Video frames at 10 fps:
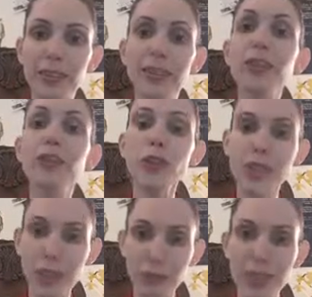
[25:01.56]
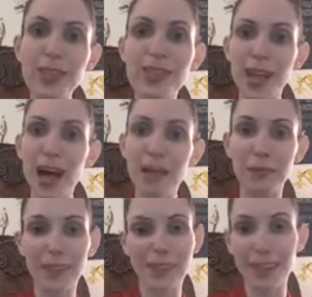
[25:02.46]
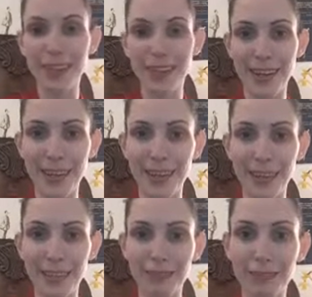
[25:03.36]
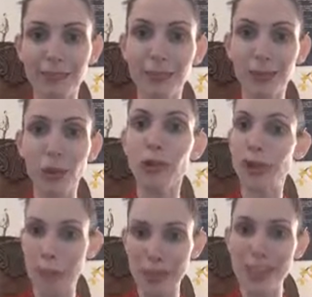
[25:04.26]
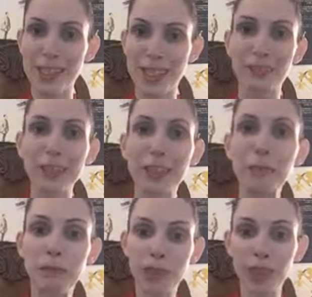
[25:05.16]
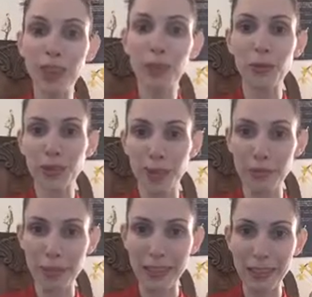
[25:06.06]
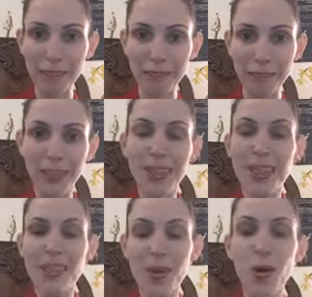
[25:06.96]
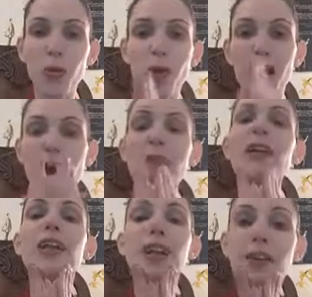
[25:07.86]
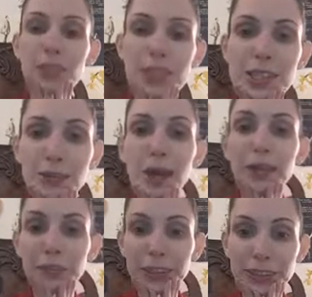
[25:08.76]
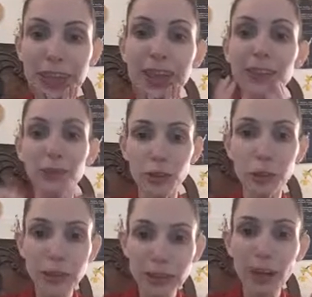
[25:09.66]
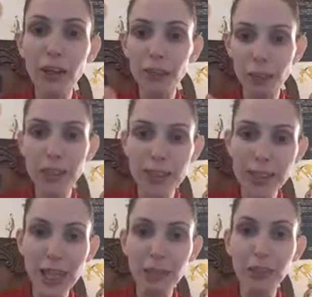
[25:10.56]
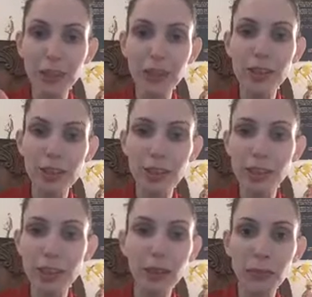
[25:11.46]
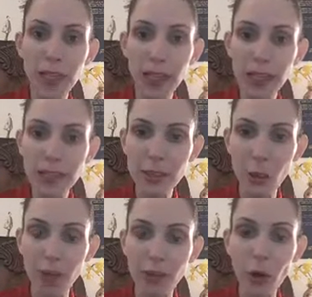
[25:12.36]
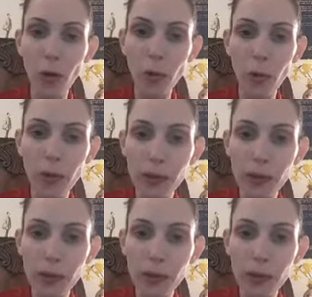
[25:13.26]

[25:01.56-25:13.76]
give yourself this time, and then don't keep it a secret. Share with everybody. So have a lovely, inspiring day. Good, Peter? Do you understand me? Just send me a like so I'll know.